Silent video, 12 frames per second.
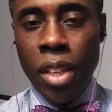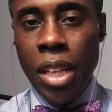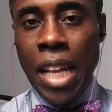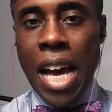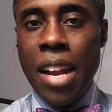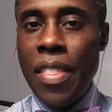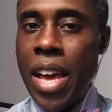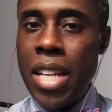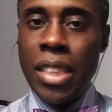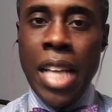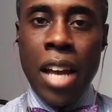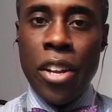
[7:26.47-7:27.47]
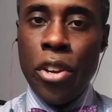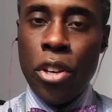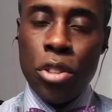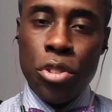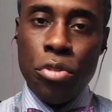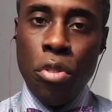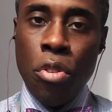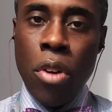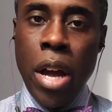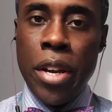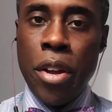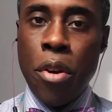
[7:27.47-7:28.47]
A lot of that is out of your control,
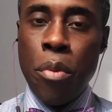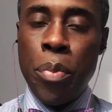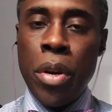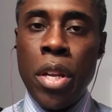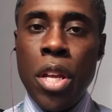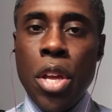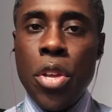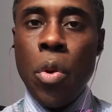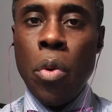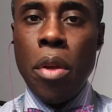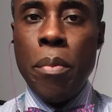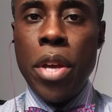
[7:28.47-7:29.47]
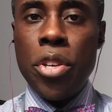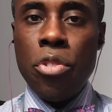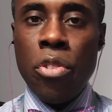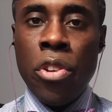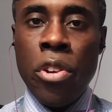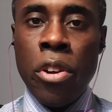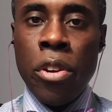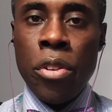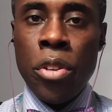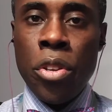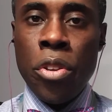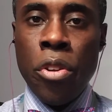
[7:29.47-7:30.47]
I know, but you want to make sure
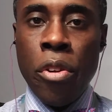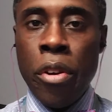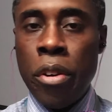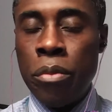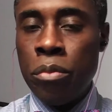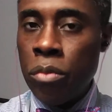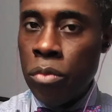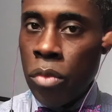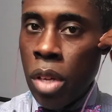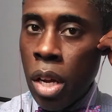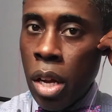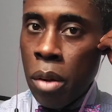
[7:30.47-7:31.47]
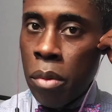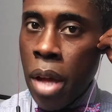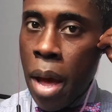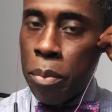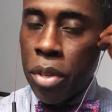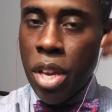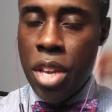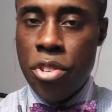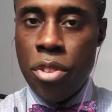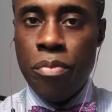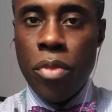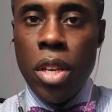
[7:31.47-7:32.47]
your
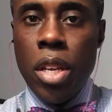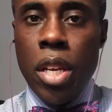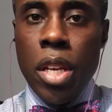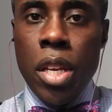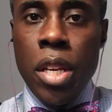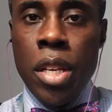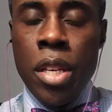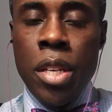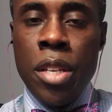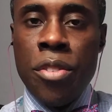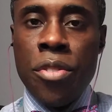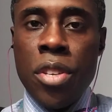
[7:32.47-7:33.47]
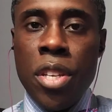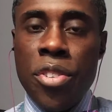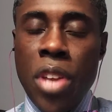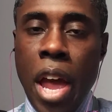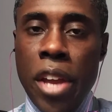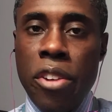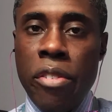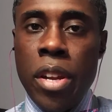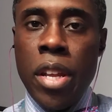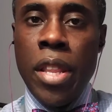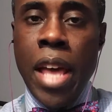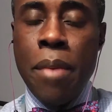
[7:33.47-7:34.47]
application is accurate,
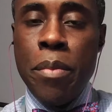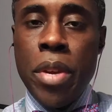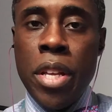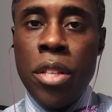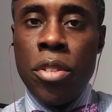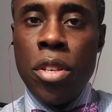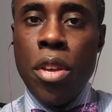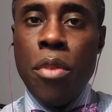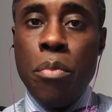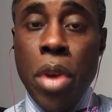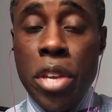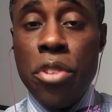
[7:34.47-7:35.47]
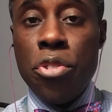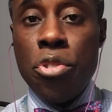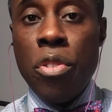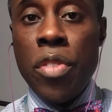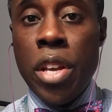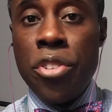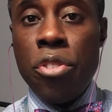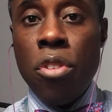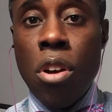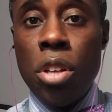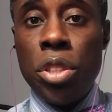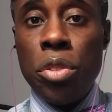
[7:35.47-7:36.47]
and that means making sure that you're
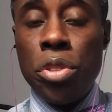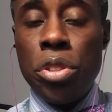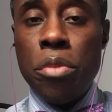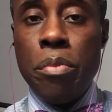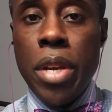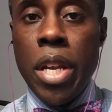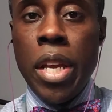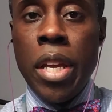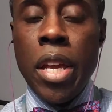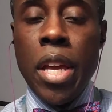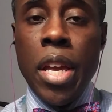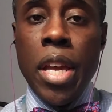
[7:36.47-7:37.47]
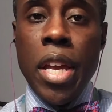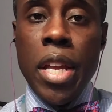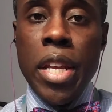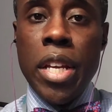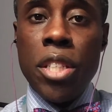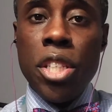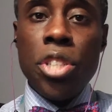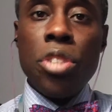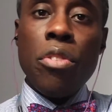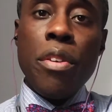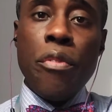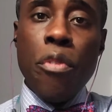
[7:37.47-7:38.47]
also submitting any
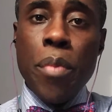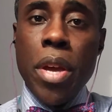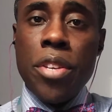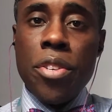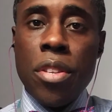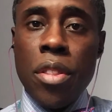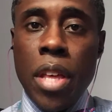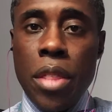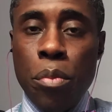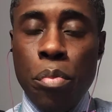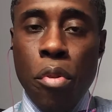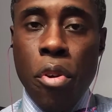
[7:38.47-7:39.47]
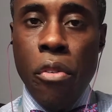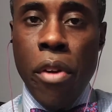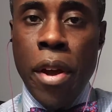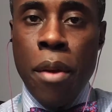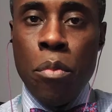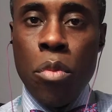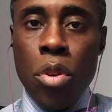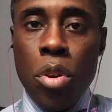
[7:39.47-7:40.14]
additional information that the program